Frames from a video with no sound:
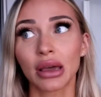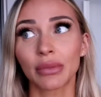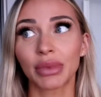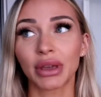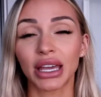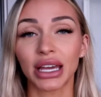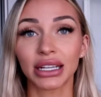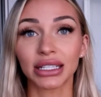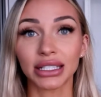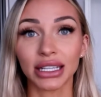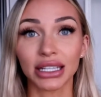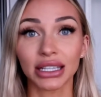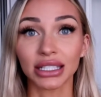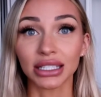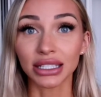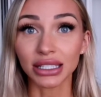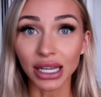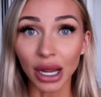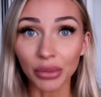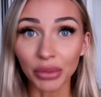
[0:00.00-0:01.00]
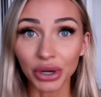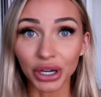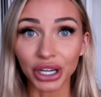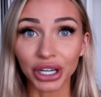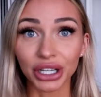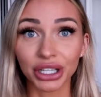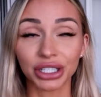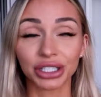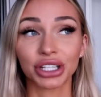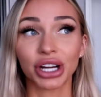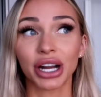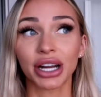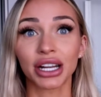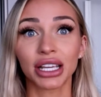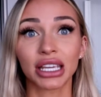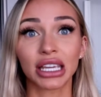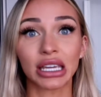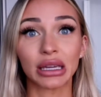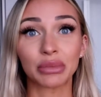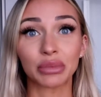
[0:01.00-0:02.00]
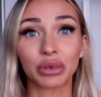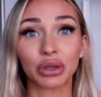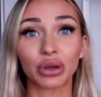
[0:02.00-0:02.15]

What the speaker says: because in the summer, trying to keep